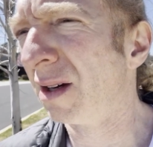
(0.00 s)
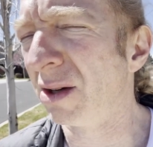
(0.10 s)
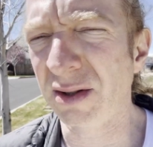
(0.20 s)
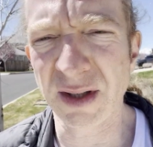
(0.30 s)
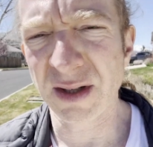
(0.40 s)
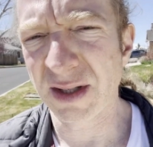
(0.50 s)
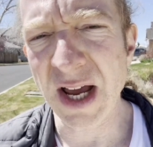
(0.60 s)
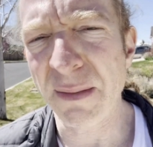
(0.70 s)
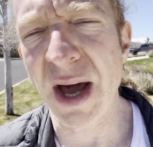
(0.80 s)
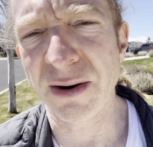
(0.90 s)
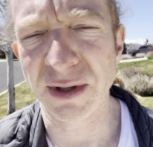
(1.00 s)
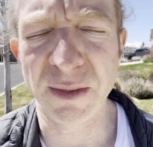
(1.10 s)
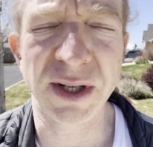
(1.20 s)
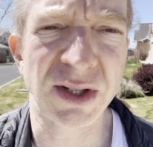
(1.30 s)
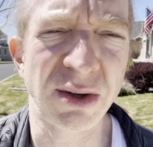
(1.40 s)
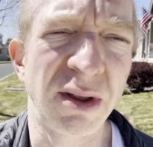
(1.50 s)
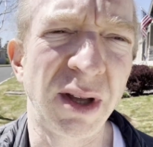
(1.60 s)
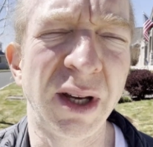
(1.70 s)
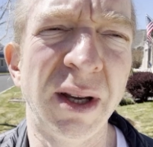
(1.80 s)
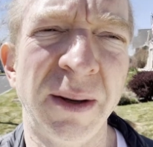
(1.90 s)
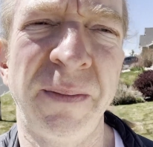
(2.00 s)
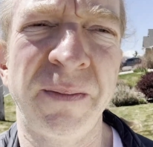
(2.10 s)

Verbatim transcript: it does not matter as much as you think.